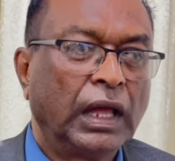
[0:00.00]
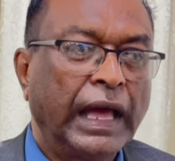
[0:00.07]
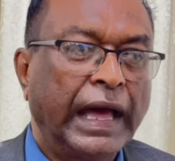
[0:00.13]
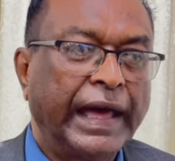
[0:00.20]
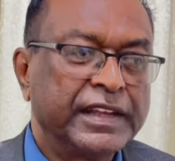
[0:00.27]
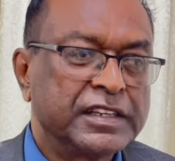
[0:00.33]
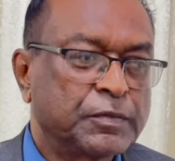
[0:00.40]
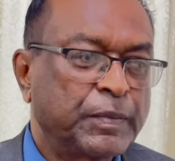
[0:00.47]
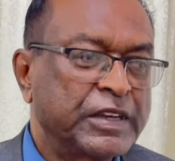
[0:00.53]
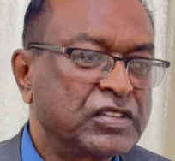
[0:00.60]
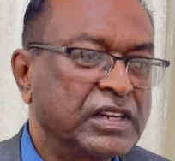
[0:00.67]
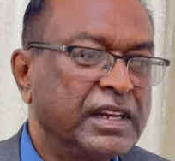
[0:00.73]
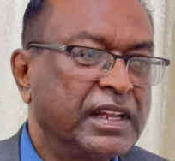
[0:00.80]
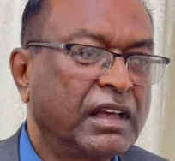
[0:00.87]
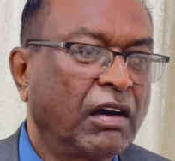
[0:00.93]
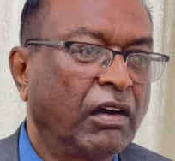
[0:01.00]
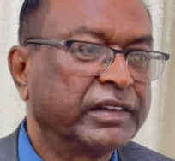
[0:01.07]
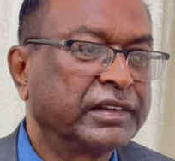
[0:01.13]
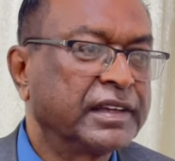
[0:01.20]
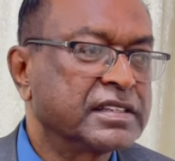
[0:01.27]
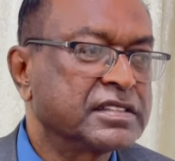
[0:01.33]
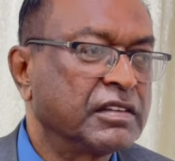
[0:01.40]
And especially in the
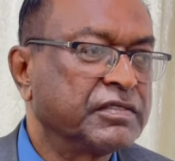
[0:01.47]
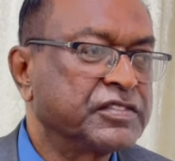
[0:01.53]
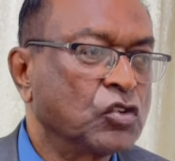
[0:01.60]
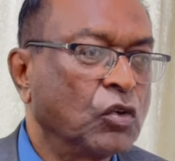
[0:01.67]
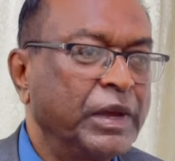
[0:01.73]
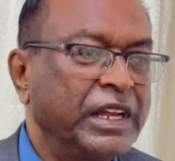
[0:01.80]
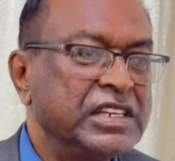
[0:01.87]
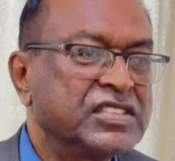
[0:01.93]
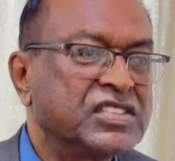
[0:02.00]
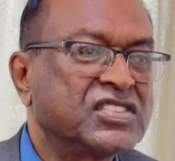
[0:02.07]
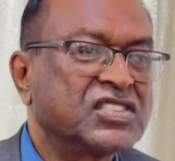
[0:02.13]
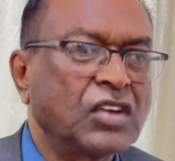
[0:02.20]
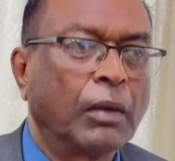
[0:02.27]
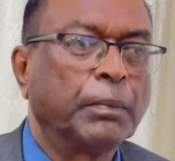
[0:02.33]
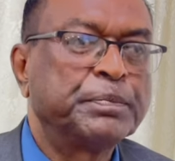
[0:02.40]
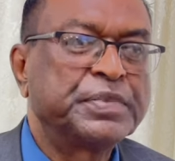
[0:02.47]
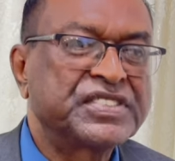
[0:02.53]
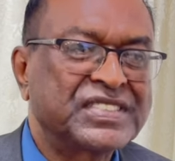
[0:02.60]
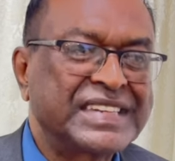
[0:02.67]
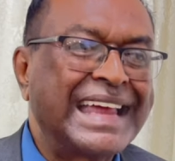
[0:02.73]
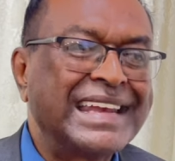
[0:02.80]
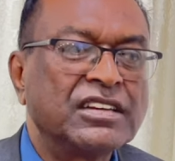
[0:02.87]
context of so many
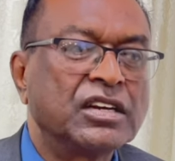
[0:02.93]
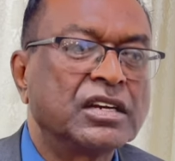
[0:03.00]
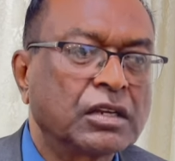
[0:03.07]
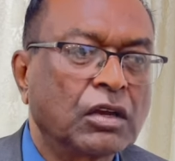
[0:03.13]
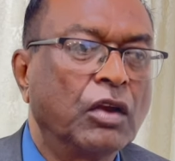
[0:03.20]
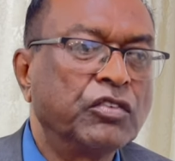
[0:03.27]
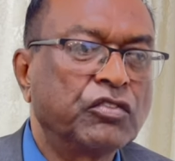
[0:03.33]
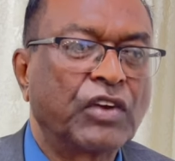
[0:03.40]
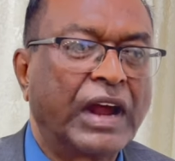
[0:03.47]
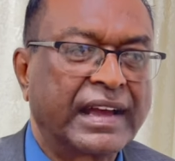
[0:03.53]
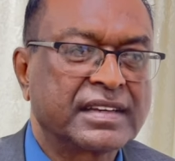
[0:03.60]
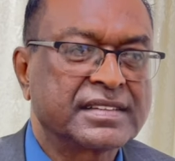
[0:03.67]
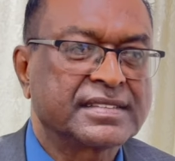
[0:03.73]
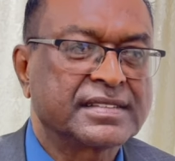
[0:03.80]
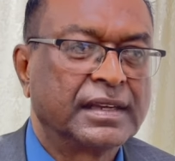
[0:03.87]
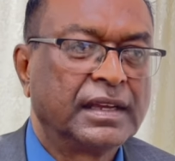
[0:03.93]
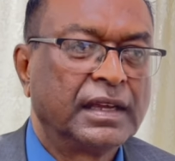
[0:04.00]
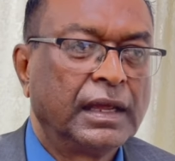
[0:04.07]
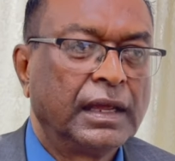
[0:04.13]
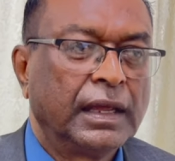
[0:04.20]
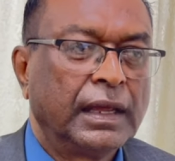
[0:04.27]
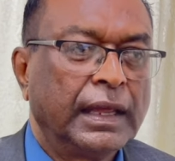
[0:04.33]
substandard contracts,
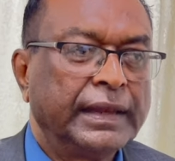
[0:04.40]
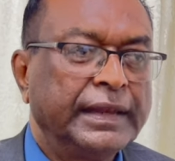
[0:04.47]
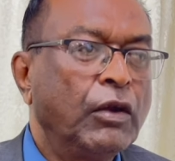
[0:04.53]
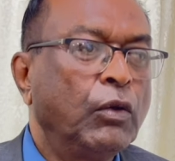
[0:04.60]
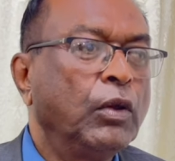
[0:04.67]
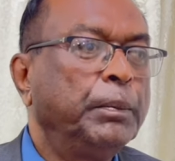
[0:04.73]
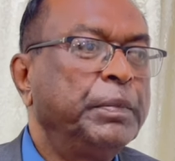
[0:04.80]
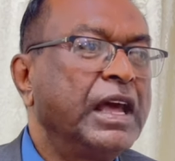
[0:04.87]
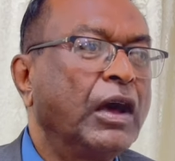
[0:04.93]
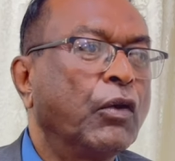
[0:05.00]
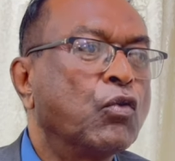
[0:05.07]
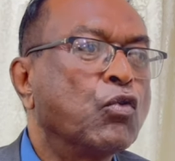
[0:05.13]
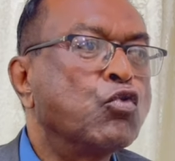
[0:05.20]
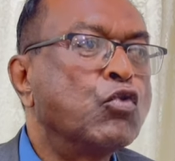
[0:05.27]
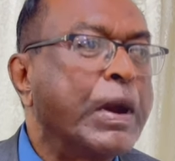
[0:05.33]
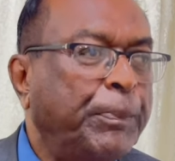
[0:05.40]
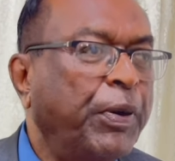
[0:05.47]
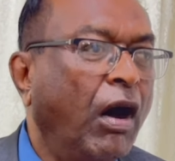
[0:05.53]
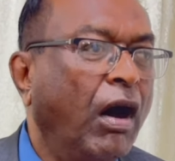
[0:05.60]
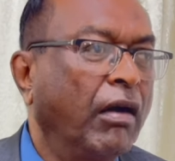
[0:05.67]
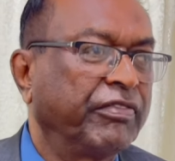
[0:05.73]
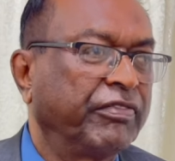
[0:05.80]
there will be a
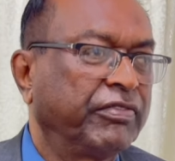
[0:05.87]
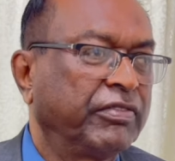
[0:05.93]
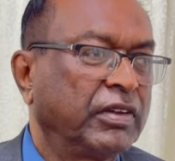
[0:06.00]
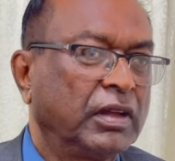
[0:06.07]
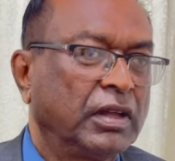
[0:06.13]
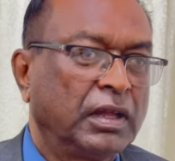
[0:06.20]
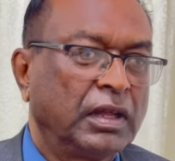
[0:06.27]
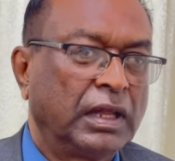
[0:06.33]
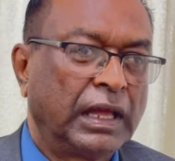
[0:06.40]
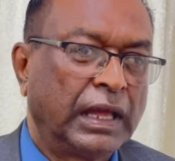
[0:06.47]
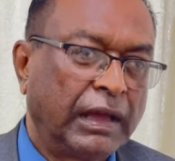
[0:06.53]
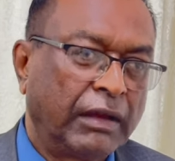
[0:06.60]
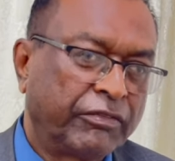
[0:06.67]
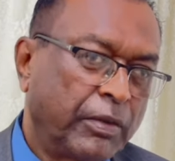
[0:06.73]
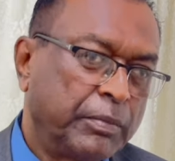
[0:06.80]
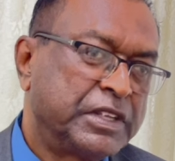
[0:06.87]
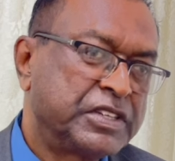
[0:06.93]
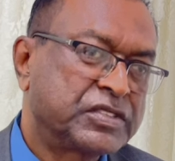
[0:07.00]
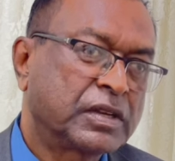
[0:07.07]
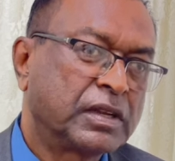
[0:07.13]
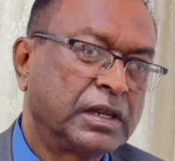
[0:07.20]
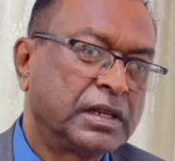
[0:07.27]
ripoff from
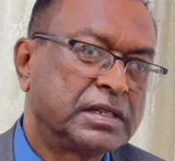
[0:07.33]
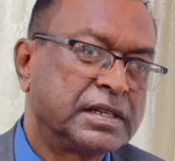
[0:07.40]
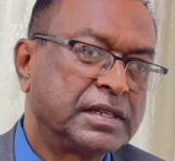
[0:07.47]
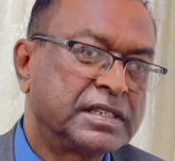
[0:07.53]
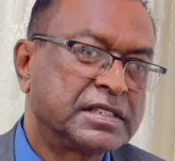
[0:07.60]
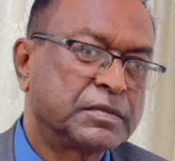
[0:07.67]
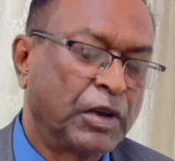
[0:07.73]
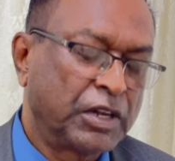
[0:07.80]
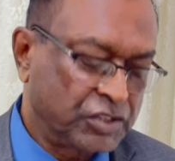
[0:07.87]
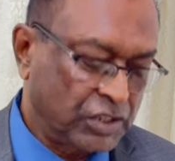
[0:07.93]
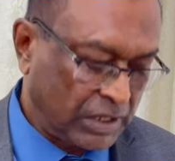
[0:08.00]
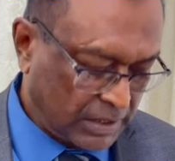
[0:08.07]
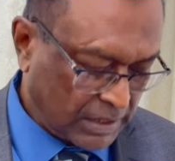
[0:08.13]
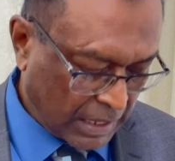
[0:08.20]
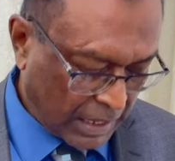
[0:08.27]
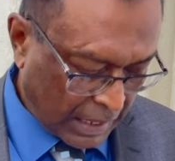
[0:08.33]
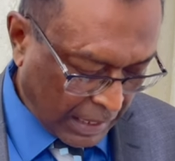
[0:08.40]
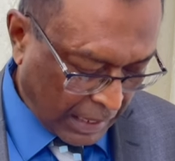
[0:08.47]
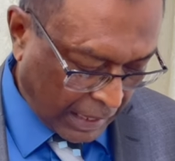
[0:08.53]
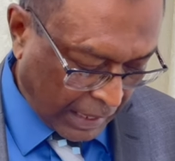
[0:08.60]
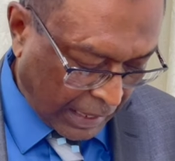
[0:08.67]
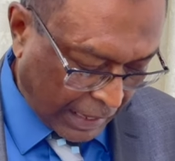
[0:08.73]
this budget.
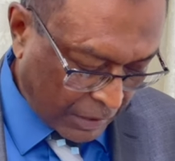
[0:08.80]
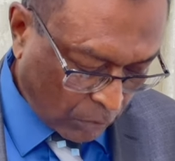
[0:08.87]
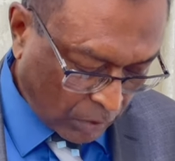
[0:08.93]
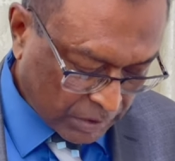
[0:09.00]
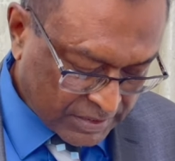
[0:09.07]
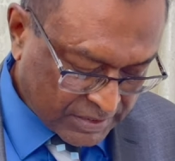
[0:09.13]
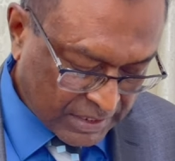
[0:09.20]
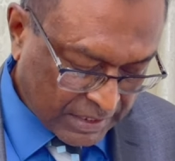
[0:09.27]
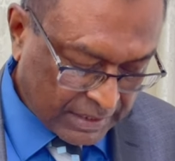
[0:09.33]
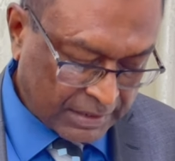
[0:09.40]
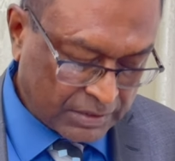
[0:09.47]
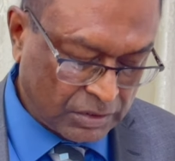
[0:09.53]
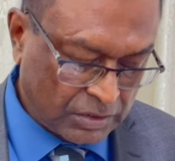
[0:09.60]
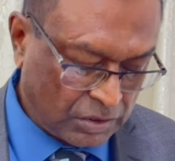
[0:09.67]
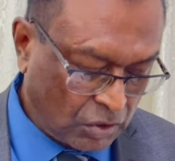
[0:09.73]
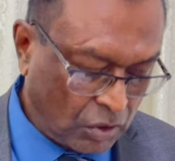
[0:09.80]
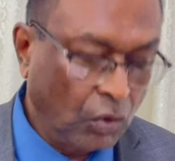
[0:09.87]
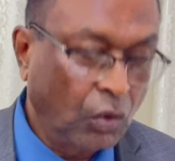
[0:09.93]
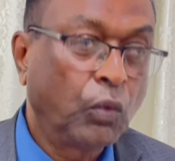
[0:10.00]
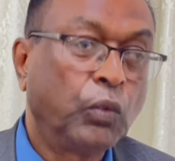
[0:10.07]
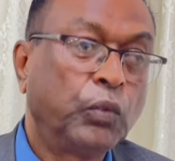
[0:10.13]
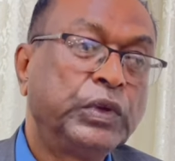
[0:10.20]
I want to say that, you
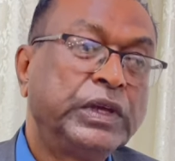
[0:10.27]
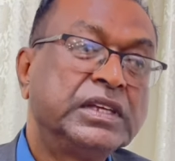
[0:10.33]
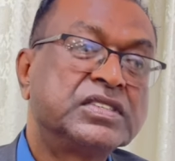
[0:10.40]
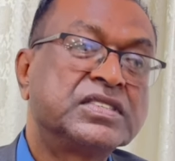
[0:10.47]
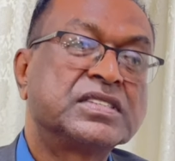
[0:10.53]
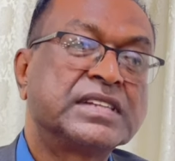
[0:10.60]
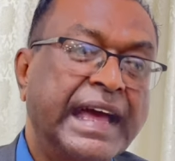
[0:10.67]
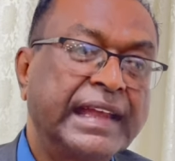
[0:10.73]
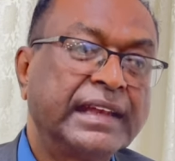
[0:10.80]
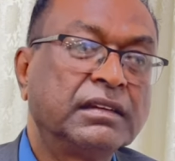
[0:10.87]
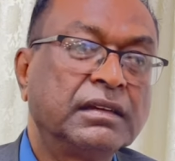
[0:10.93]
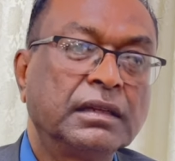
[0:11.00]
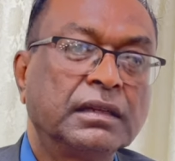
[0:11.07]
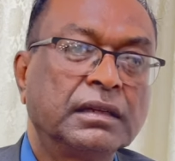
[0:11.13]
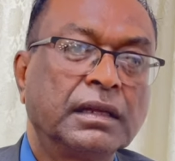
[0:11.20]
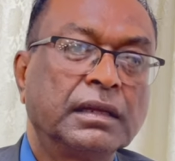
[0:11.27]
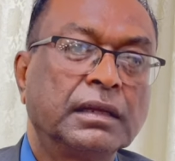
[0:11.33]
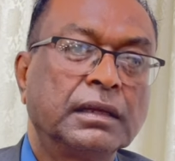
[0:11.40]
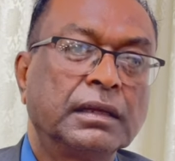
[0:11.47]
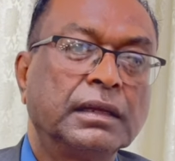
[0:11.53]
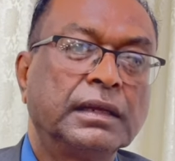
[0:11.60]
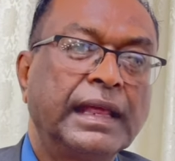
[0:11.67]
know, we stand
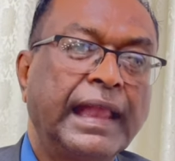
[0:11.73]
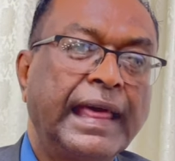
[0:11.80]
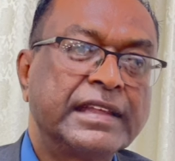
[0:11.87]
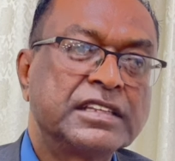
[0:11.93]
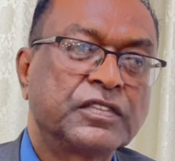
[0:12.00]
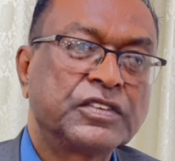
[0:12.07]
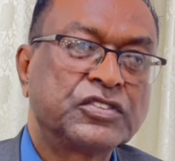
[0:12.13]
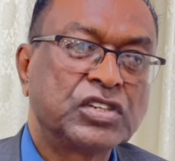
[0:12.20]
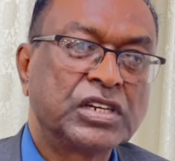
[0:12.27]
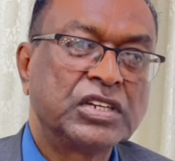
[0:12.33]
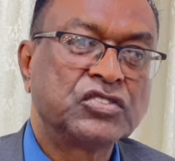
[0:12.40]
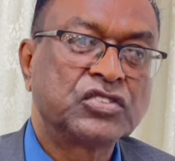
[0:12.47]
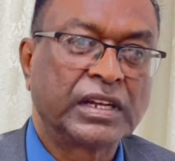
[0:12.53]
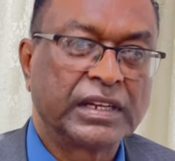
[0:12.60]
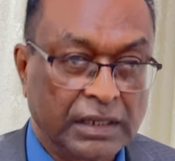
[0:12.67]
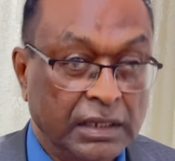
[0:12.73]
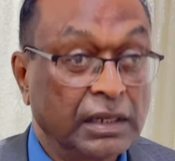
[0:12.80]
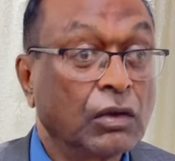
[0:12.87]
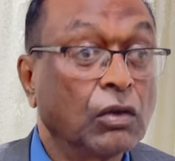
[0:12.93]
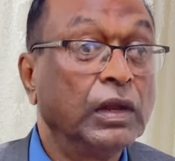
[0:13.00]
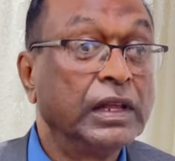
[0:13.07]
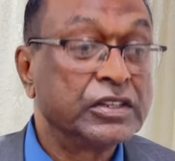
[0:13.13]
in the Alliance for Change and in the
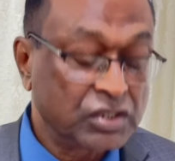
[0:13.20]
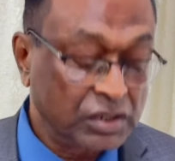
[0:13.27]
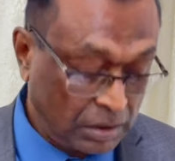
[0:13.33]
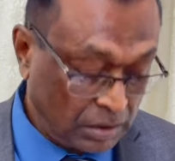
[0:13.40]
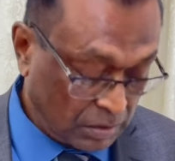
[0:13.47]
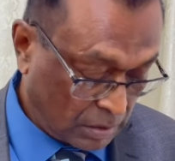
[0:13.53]
coalition